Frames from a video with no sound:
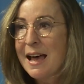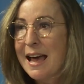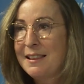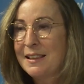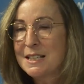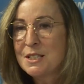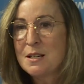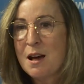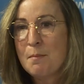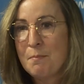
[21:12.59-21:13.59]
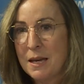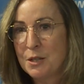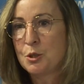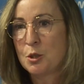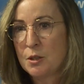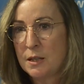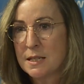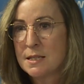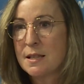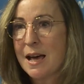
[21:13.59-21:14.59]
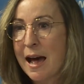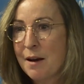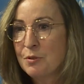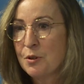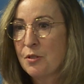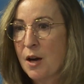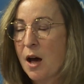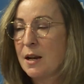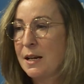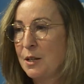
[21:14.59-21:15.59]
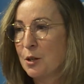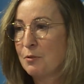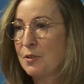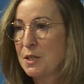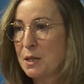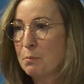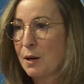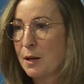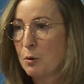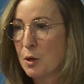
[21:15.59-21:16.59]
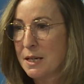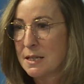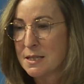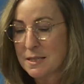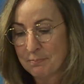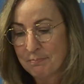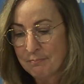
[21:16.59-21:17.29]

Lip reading: and let's not make journalists the afterthought in your funding priorities.